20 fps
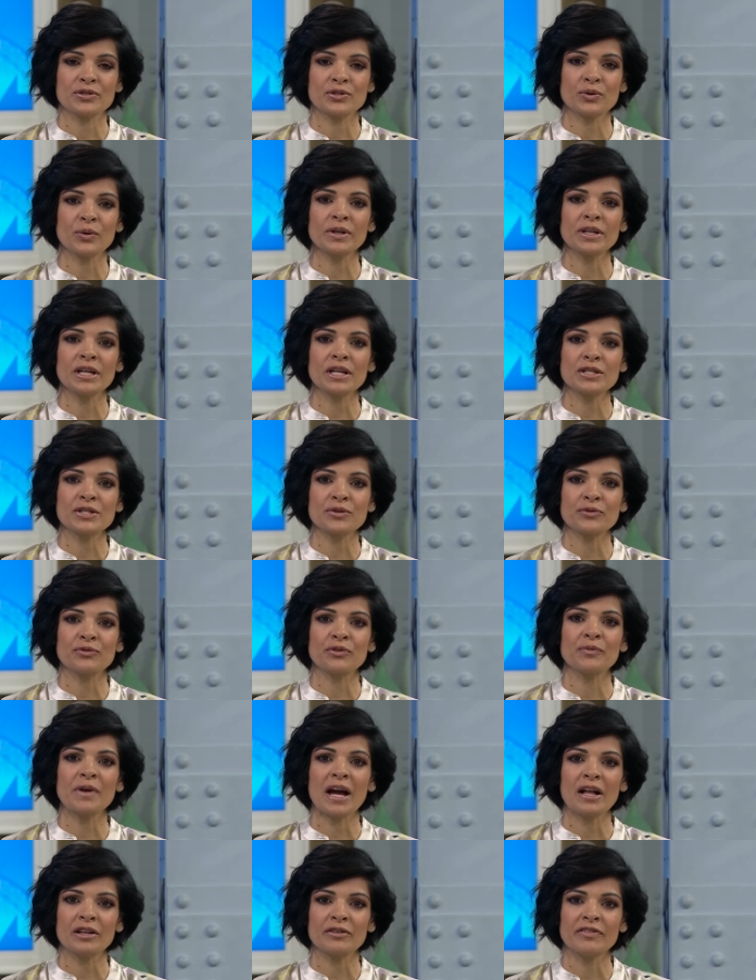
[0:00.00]
Joining us from
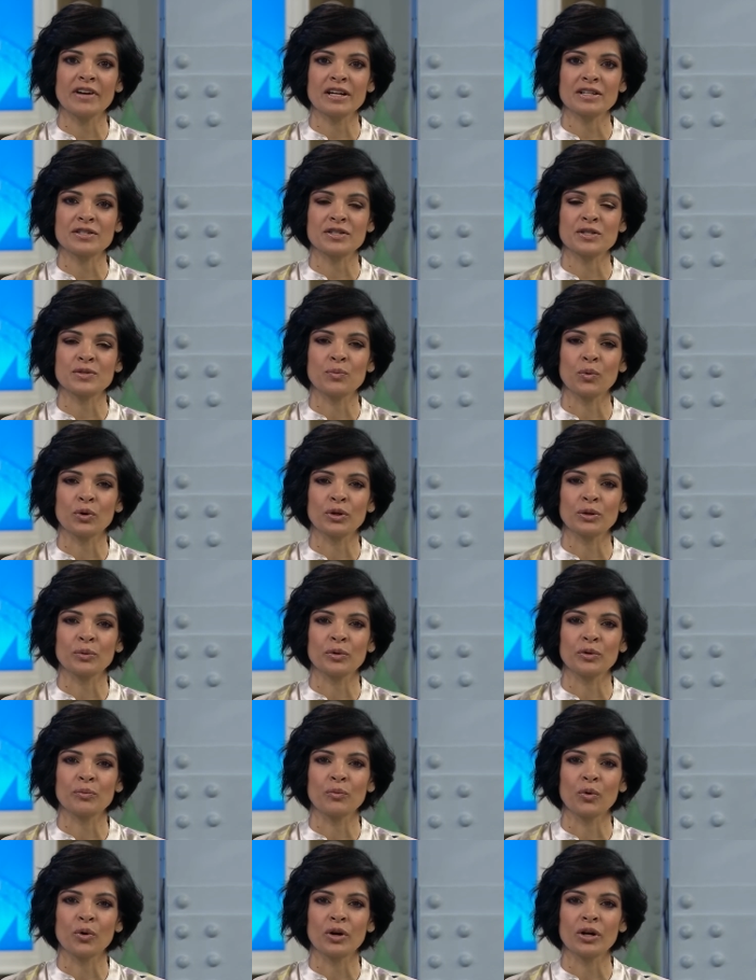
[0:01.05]
Halifax this morning
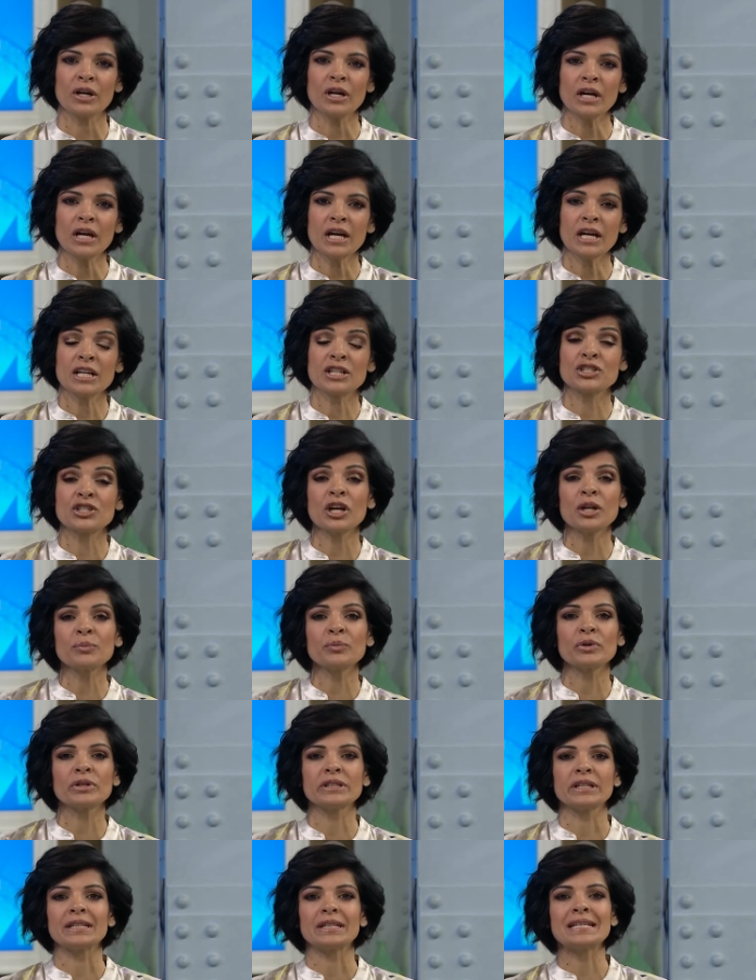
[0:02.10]
with more is Sean
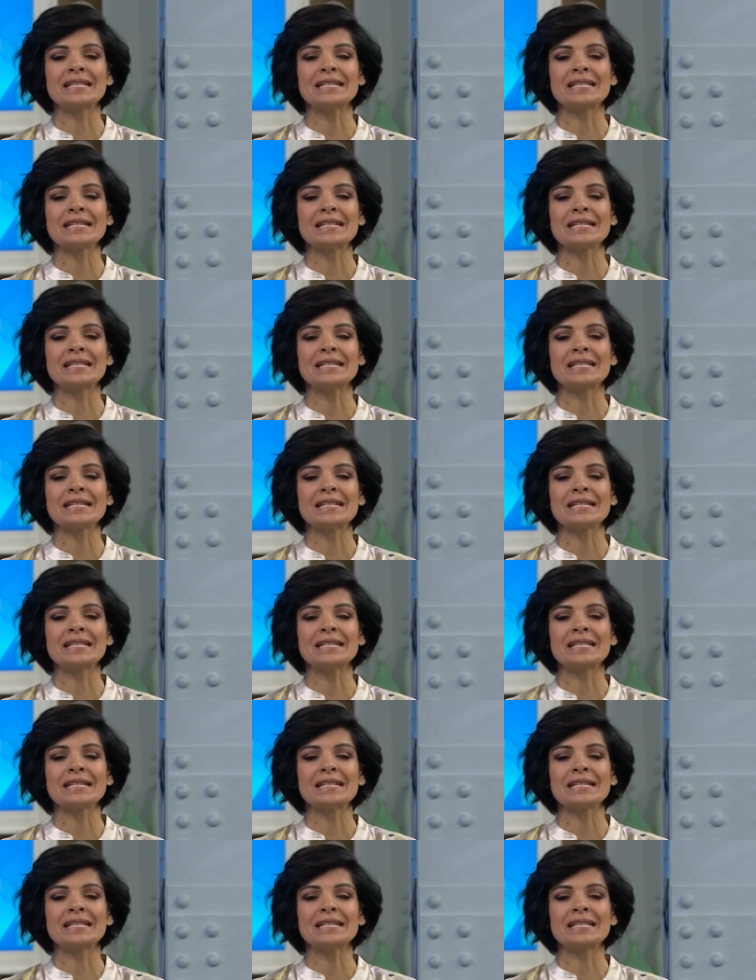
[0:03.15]
Brilliant.